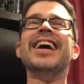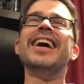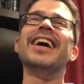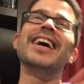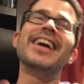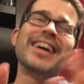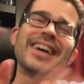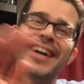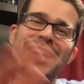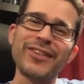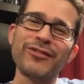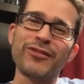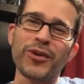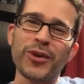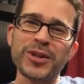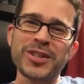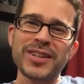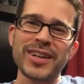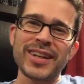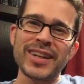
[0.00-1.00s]
Uh,
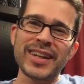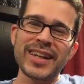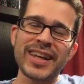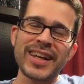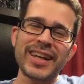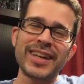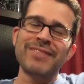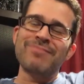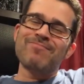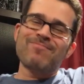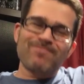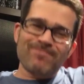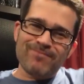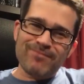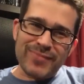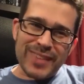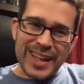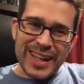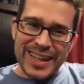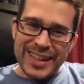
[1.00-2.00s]
unfortunately,
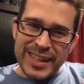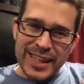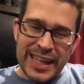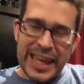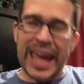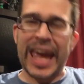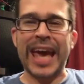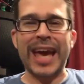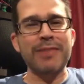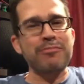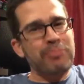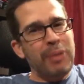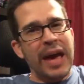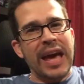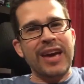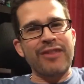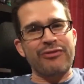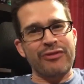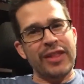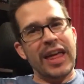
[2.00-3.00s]
you can't
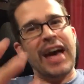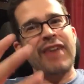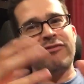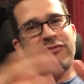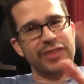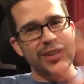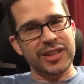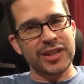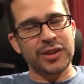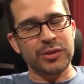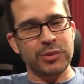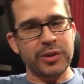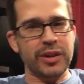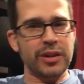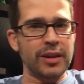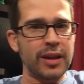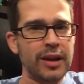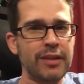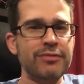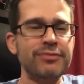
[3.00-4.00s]
pay for that figure
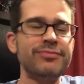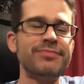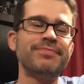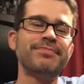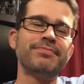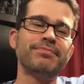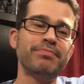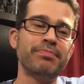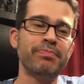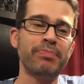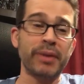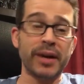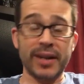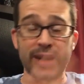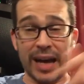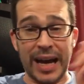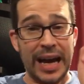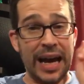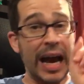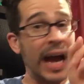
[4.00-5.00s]
with love.
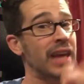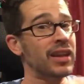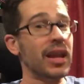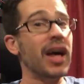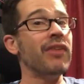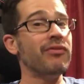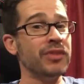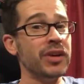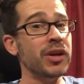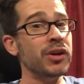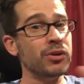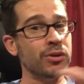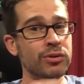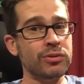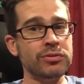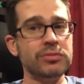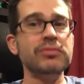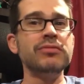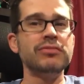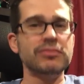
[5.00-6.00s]
But I, I love
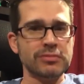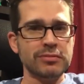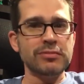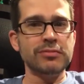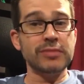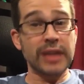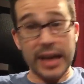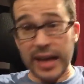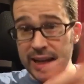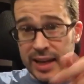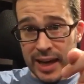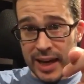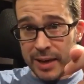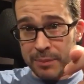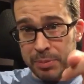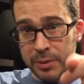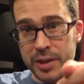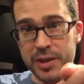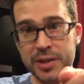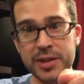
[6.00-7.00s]
you, and I
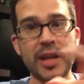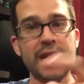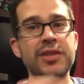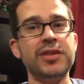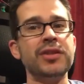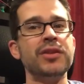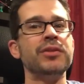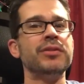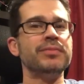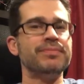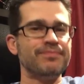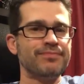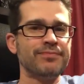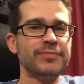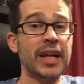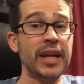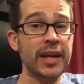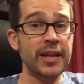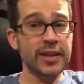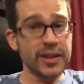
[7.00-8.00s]
appreciate you.
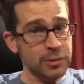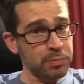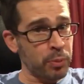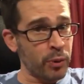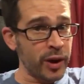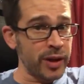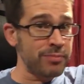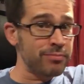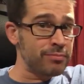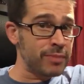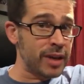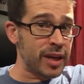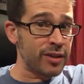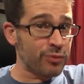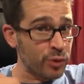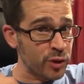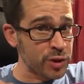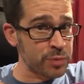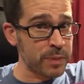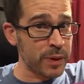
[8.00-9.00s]
And at this point, may the
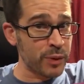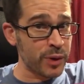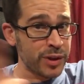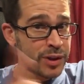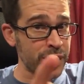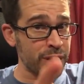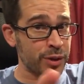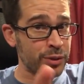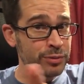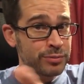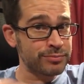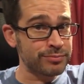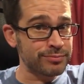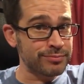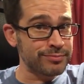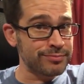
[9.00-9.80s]
force be with you.